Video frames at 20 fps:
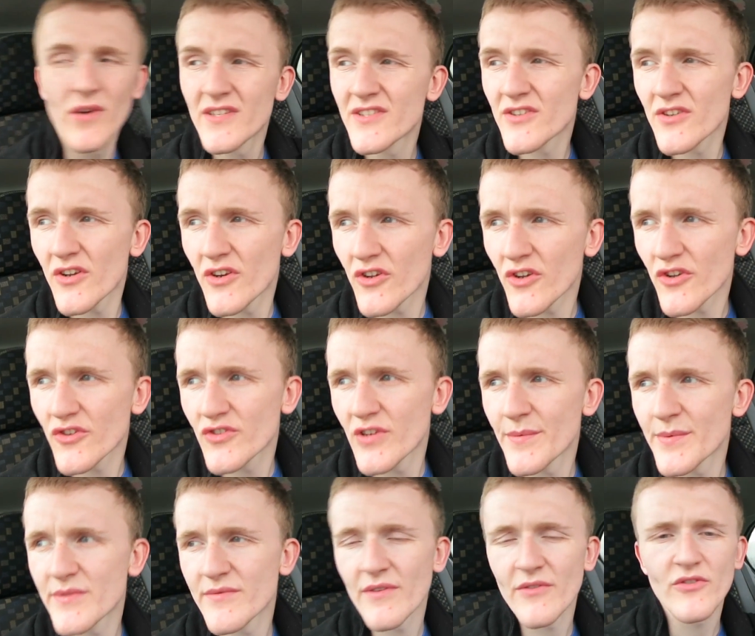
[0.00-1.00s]
We're still going to go
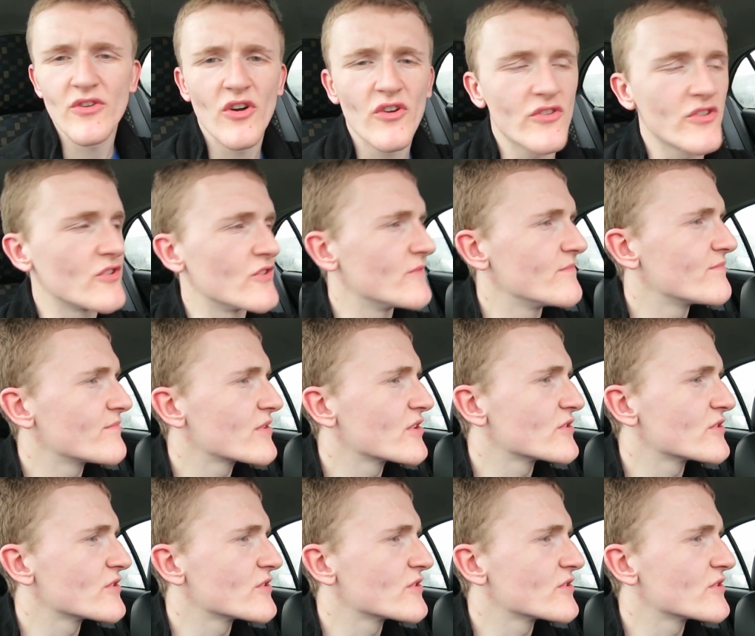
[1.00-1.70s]
trips around York though.